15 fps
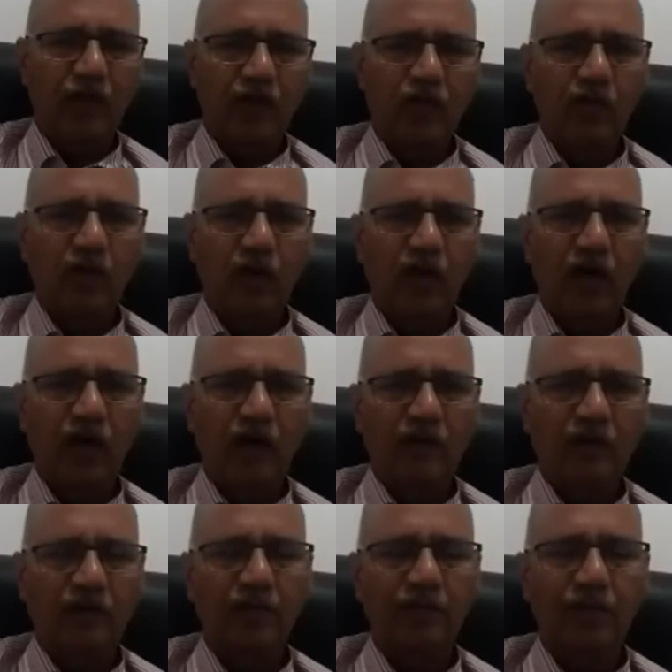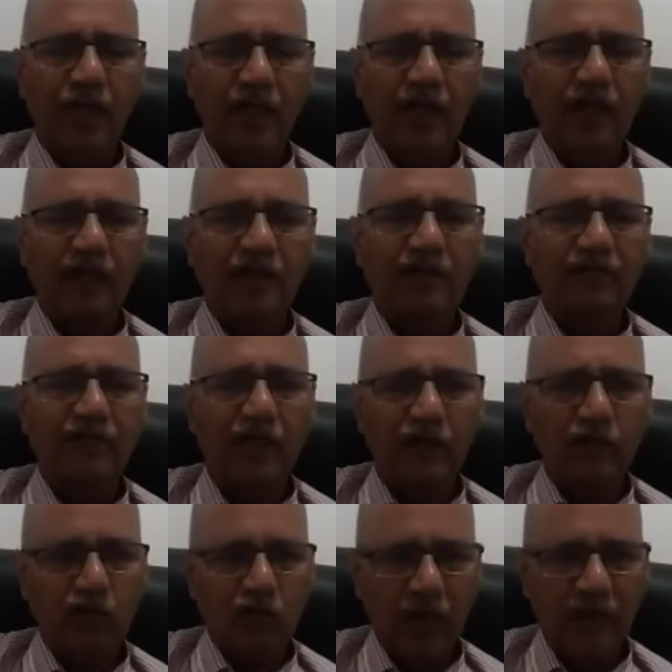you are the product of
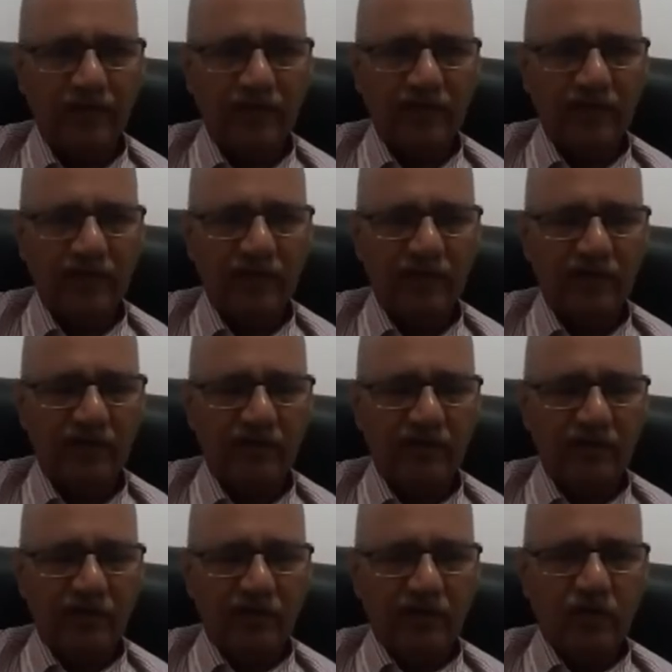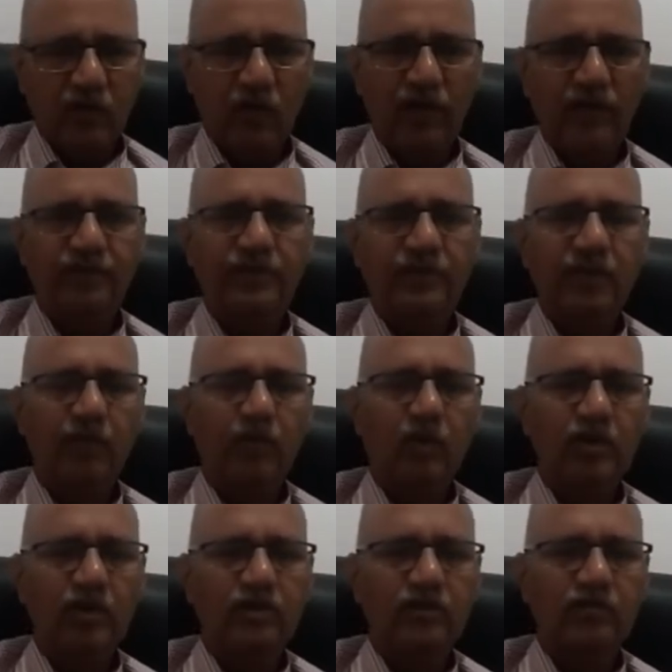that choice. So if
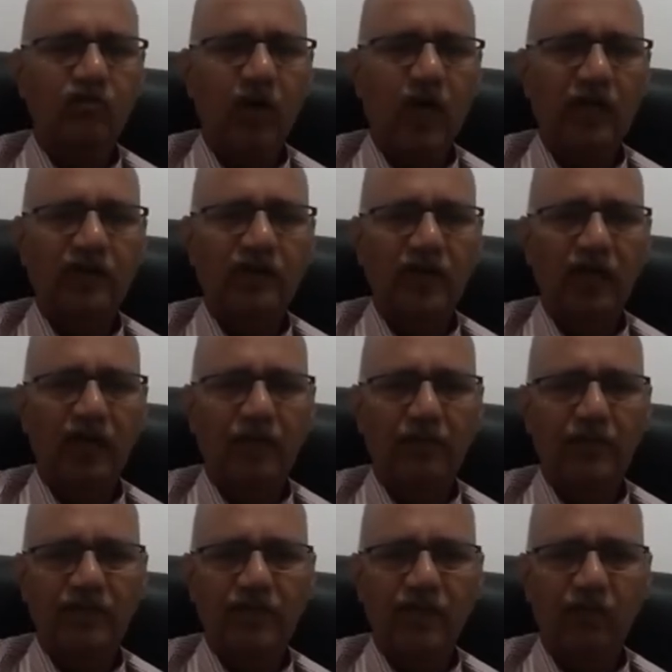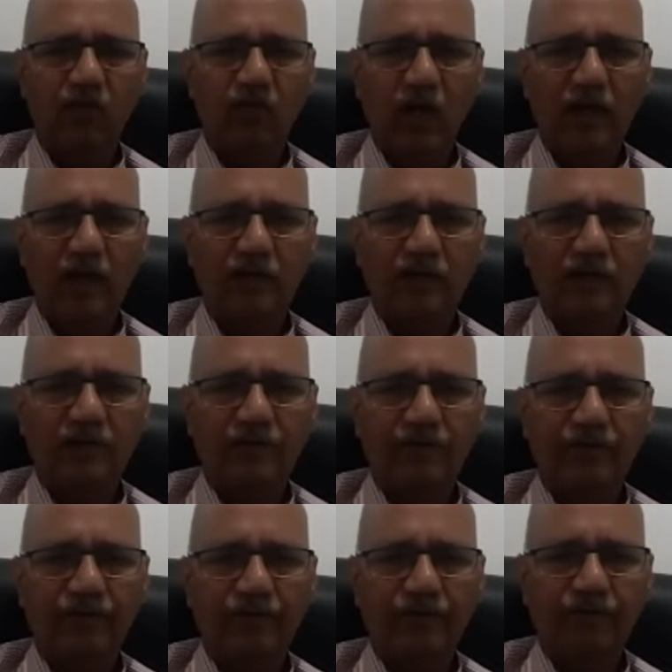someone's working ambition was
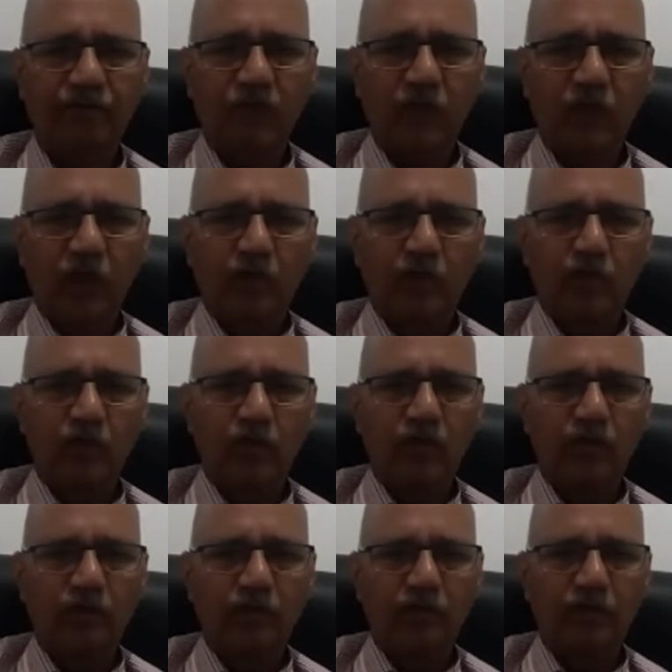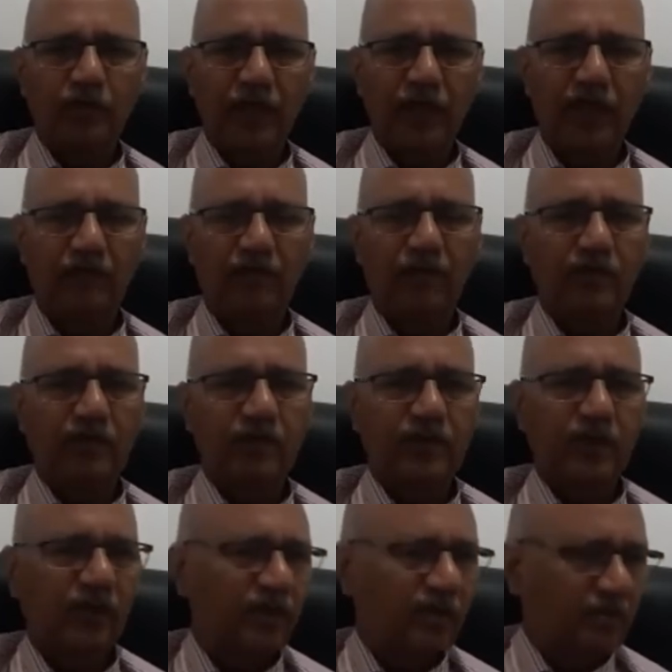to become,
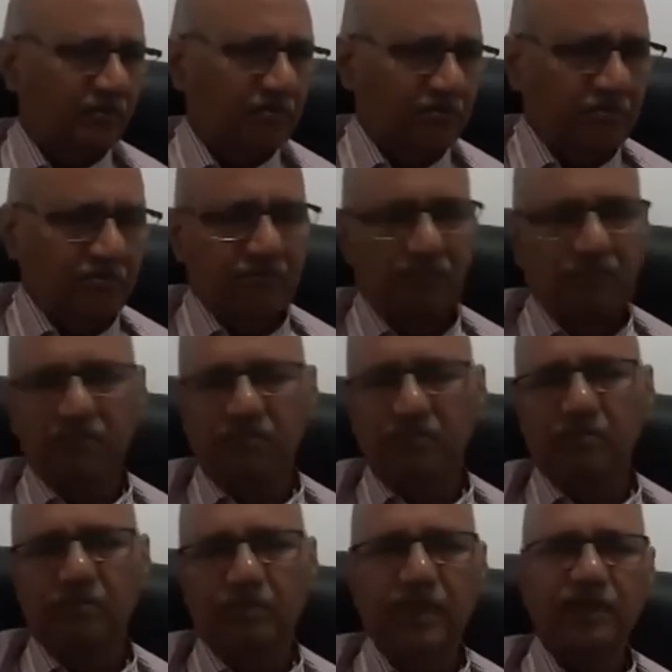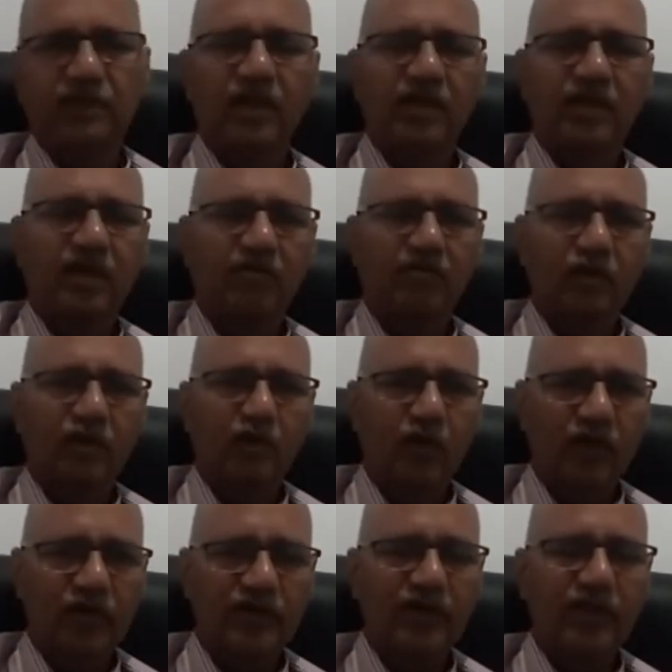say, president of the
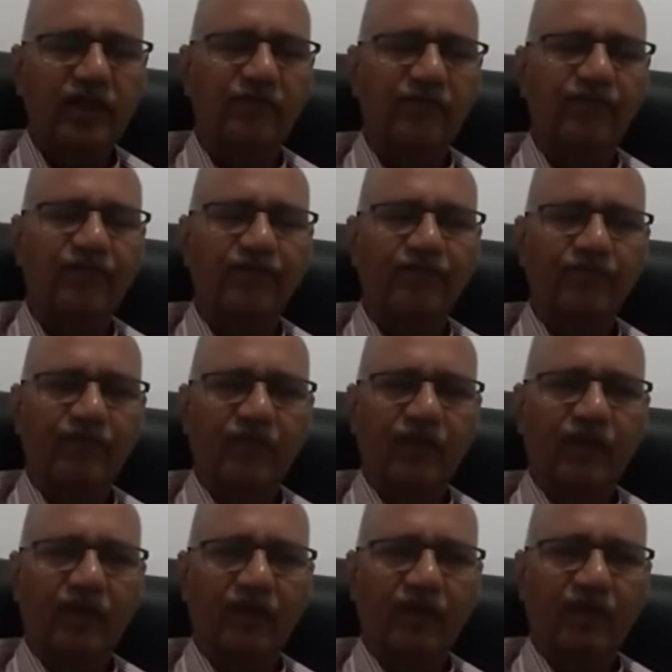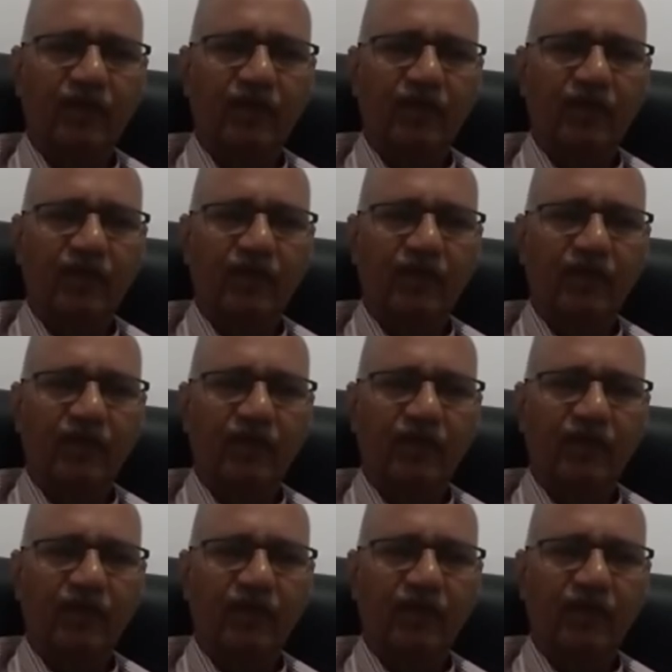USA, then
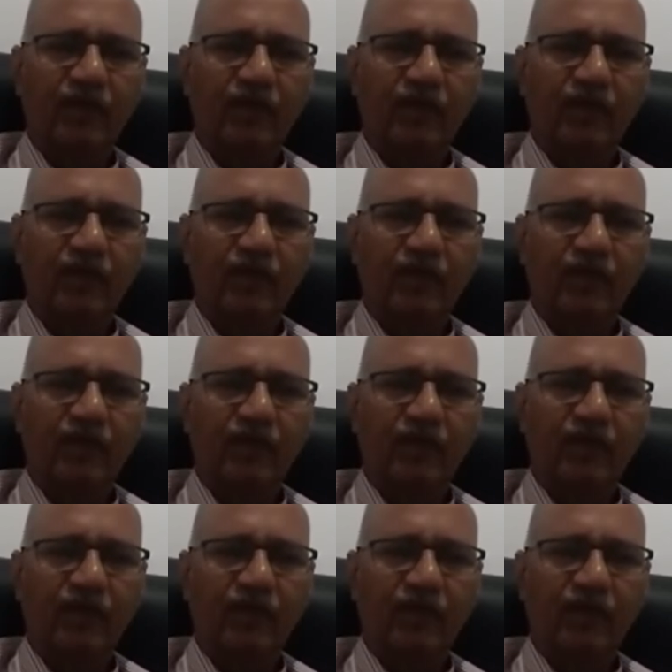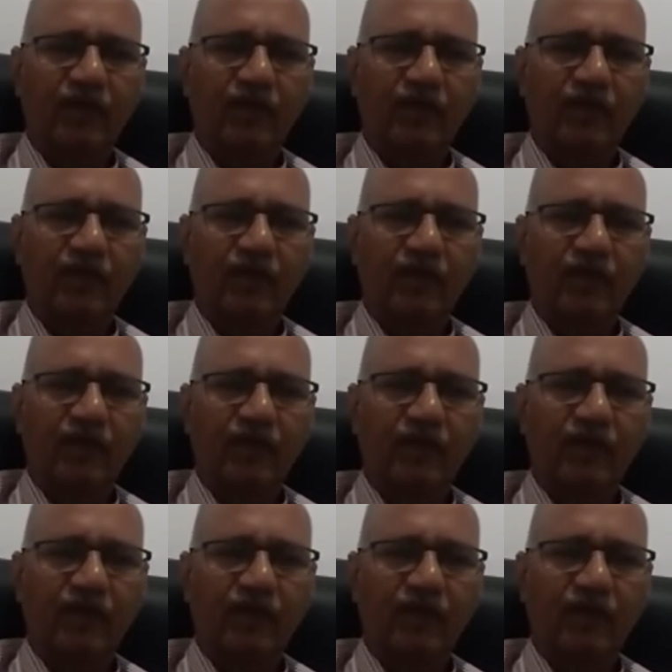one should be the